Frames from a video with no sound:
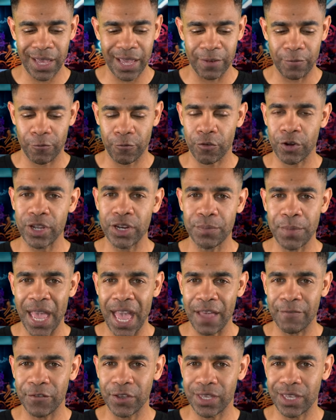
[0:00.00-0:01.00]
and freedom
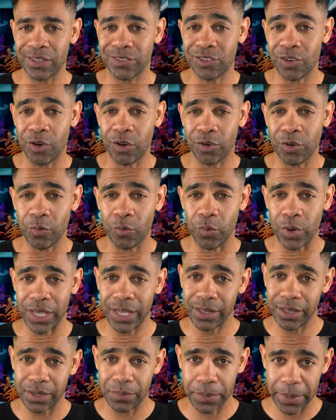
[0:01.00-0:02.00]
advocates on a
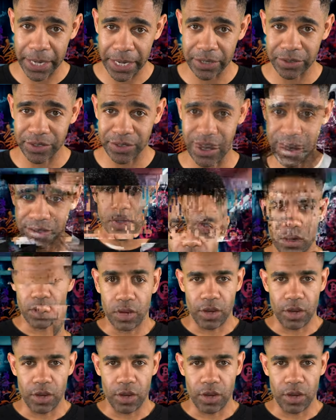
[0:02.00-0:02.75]
weekly basis.